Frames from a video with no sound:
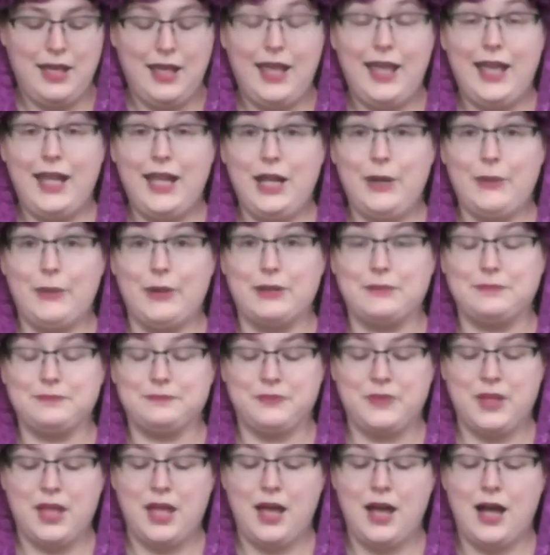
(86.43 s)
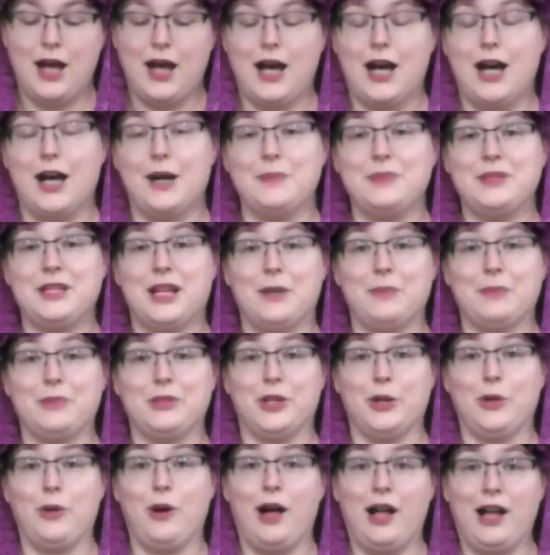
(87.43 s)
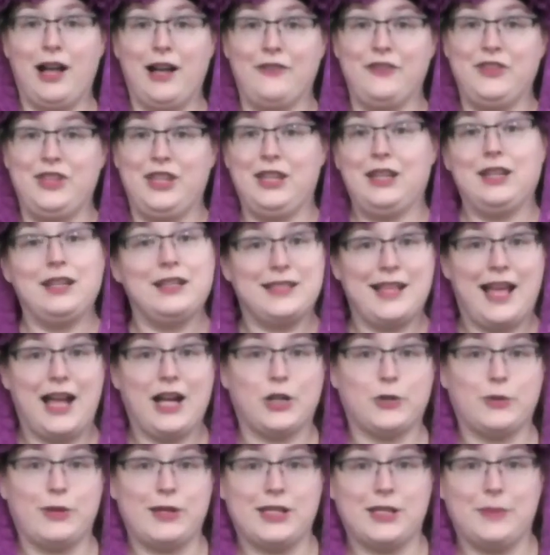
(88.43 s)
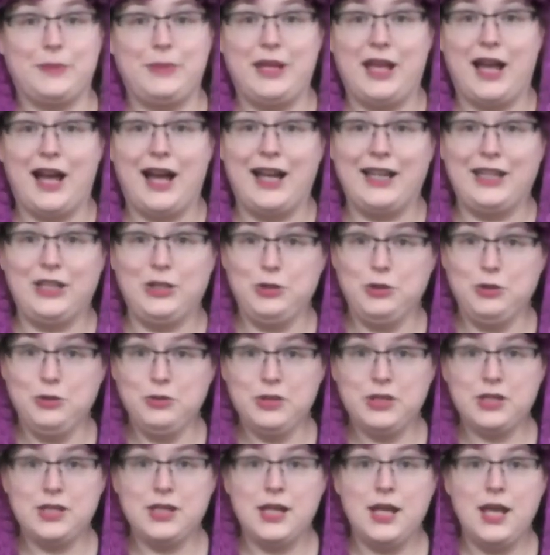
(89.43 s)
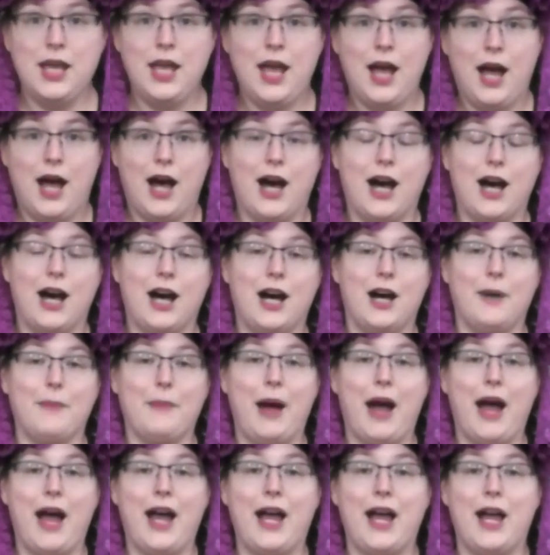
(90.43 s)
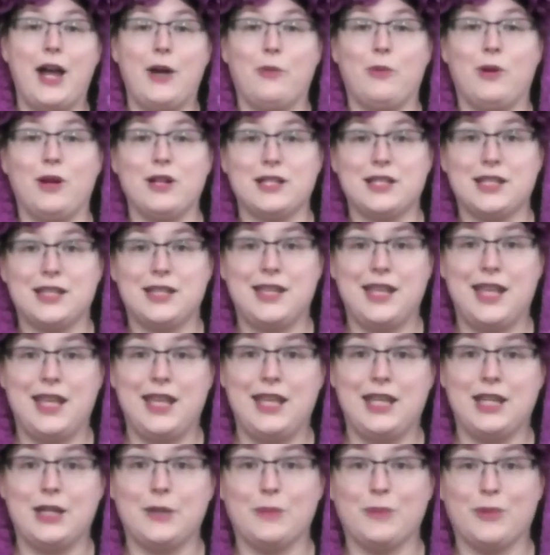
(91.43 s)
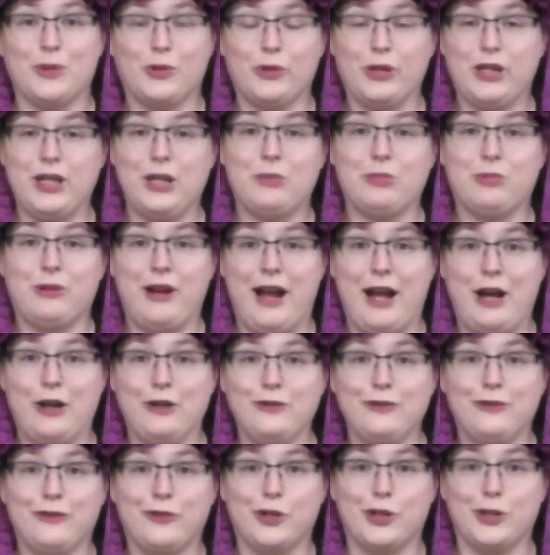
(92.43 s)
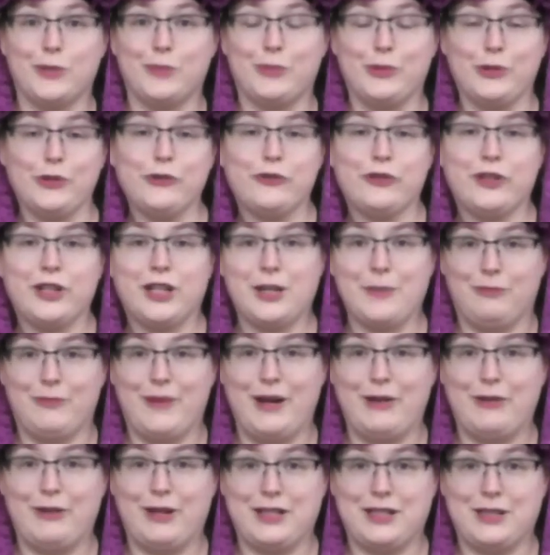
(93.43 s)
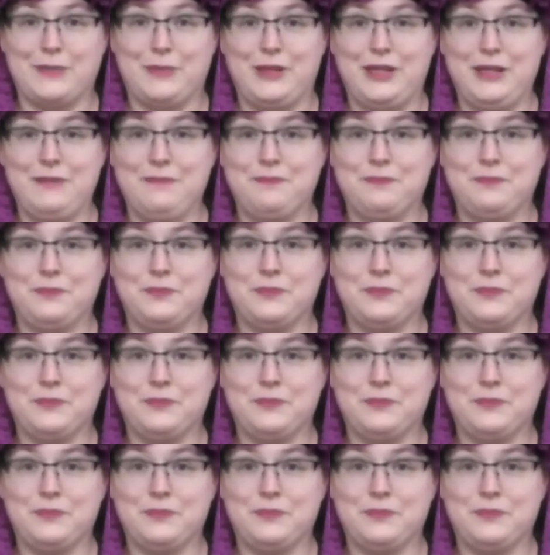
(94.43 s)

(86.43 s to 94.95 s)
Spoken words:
Anyway, down below I'll have the exact recipe I used. I want to thank Maria Brown for proofreading my recipe